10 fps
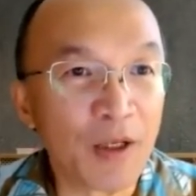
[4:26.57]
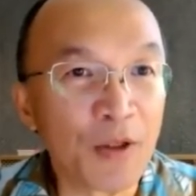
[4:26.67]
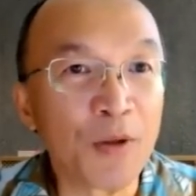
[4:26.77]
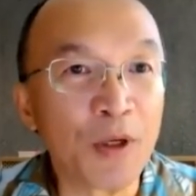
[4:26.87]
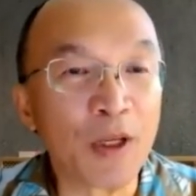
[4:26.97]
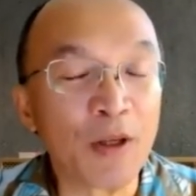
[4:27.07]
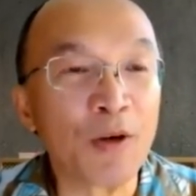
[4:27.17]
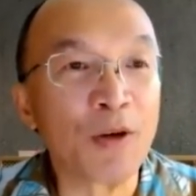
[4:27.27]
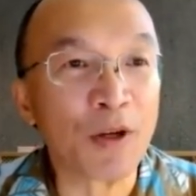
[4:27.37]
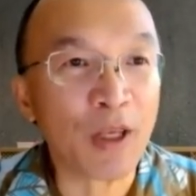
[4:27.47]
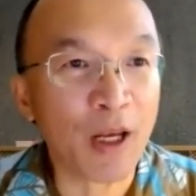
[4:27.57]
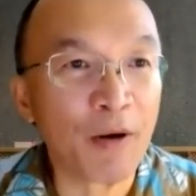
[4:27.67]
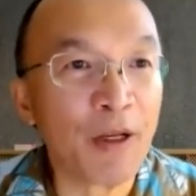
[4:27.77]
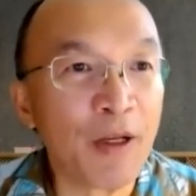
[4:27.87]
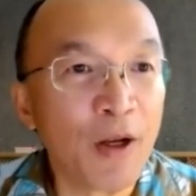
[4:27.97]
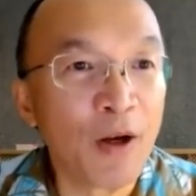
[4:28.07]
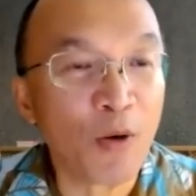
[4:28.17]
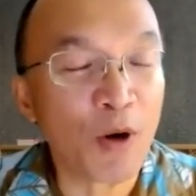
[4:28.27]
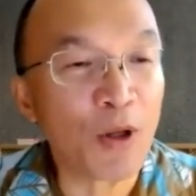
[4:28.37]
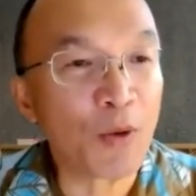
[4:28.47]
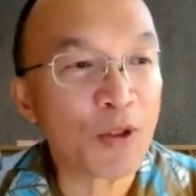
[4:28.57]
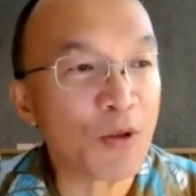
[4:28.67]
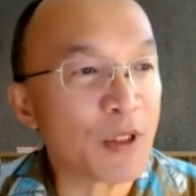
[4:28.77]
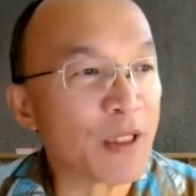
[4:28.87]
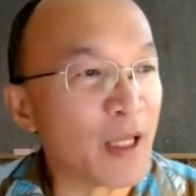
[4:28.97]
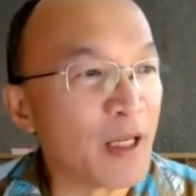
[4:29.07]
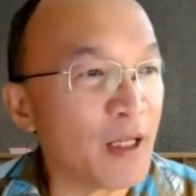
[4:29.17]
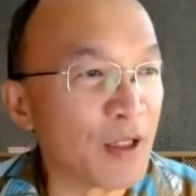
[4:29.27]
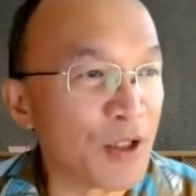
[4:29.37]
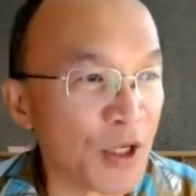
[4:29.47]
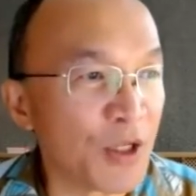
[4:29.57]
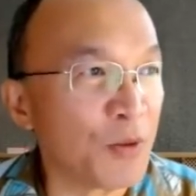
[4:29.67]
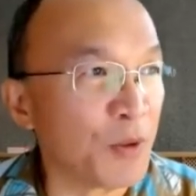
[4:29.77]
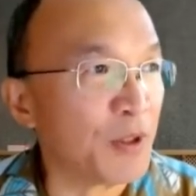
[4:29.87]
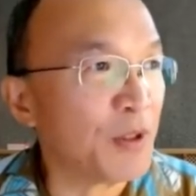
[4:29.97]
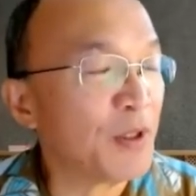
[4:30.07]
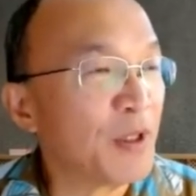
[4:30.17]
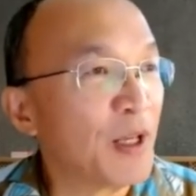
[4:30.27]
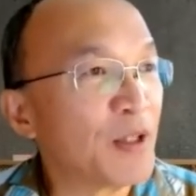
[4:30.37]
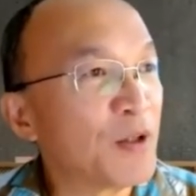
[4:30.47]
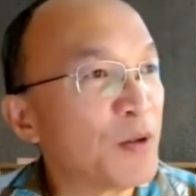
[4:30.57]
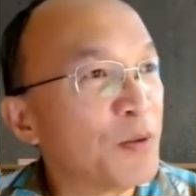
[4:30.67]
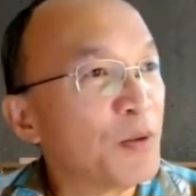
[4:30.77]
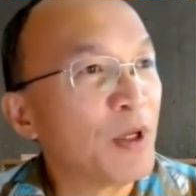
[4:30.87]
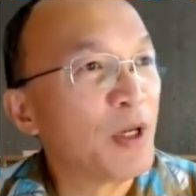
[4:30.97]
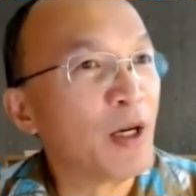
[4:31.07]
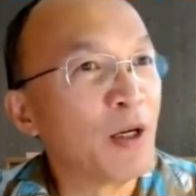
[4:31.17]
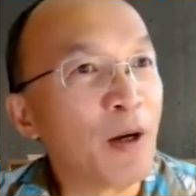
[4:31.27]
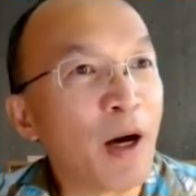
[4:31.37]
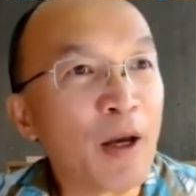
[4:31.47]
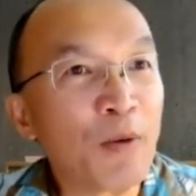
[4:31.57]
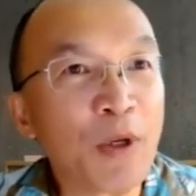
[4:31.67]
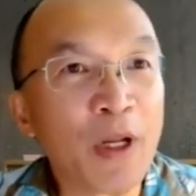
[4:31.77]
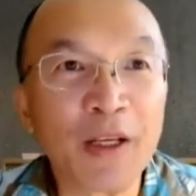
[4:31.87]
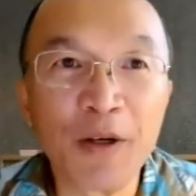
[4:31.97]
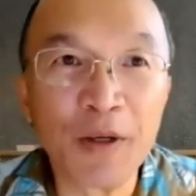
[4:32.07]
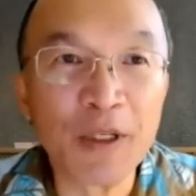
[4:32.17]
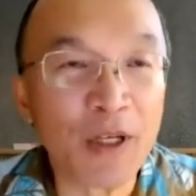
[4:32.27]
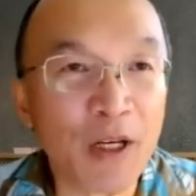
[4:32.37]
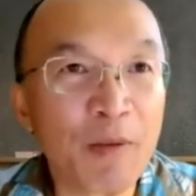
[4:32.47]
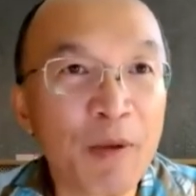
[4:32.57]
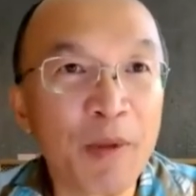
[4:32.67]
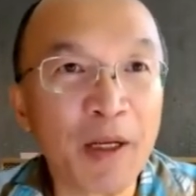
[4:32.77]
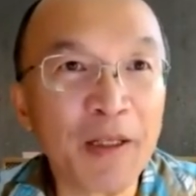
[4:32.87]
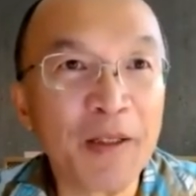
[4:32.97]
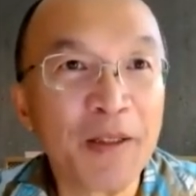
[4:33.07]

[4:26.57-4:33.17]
you're caring, or what you're saying is genuine. And so I would encourage everybody